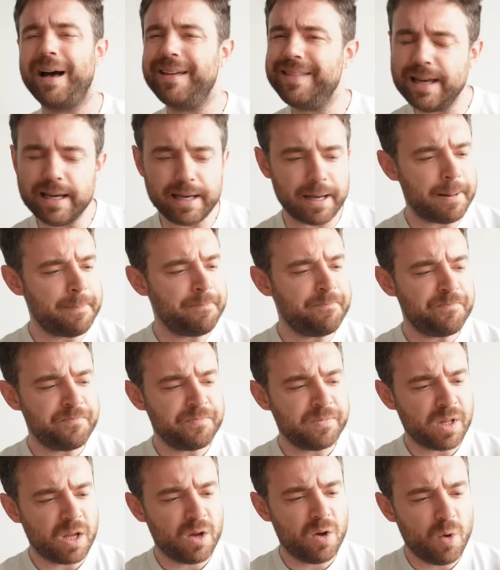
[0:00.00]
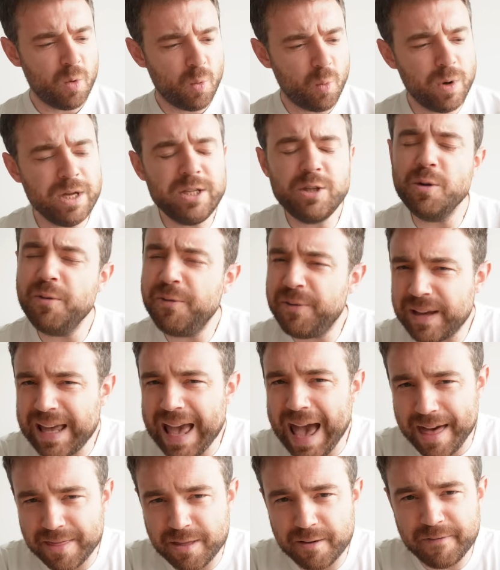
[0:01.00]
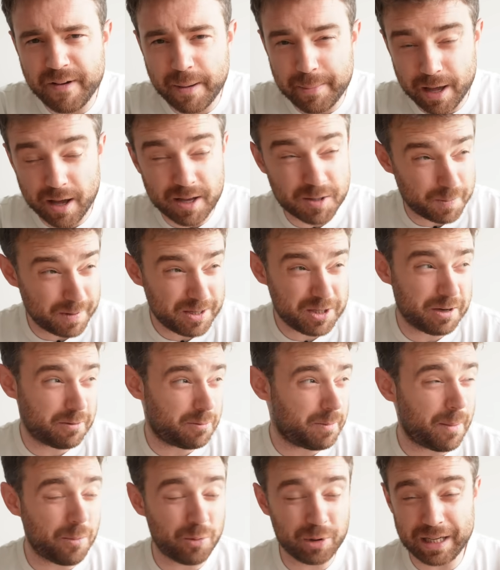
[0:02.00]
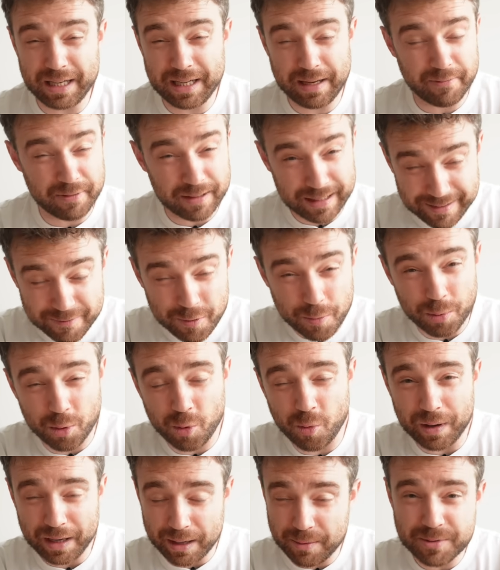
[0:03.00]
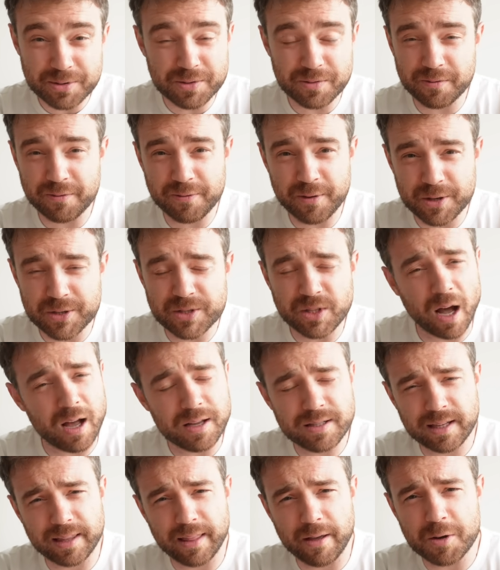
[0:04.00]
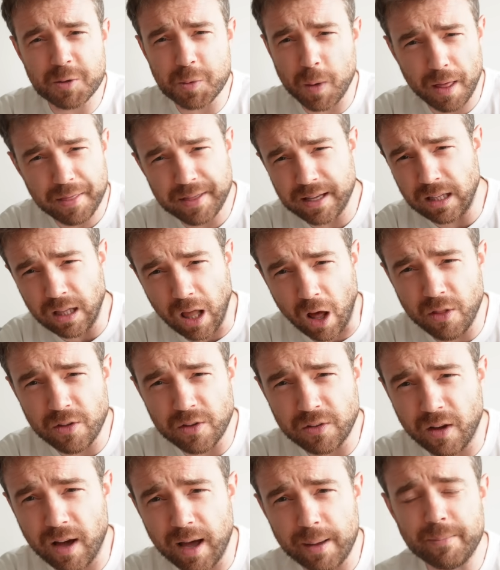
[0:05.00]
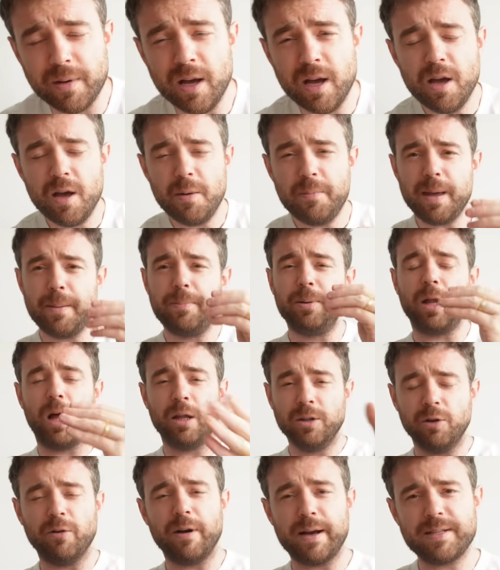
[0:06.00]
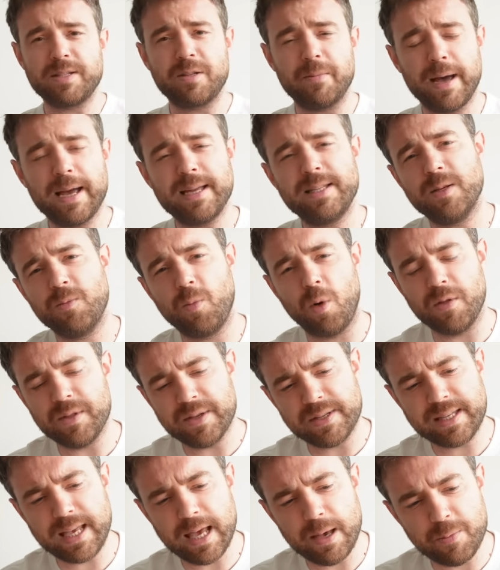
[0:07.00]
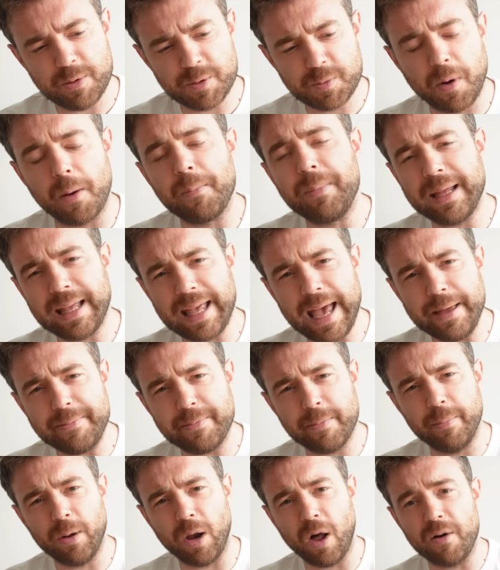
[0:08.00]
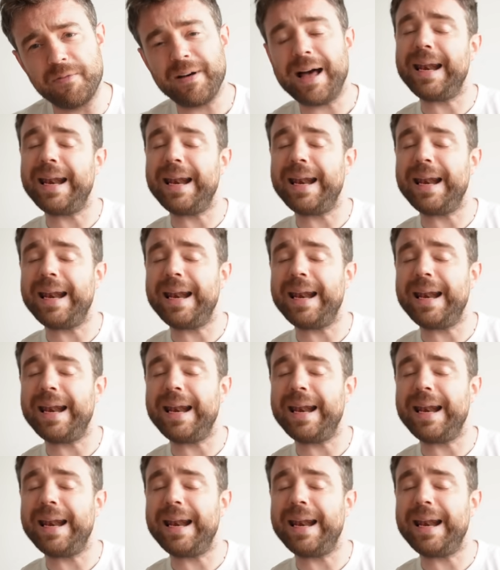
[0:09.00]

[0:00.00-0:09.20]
I think we do forget that Fabio, especially remember what he did for Liverpool when he was first starting there as well. I think a lot of the time people underestimated what this kid was probably capable of.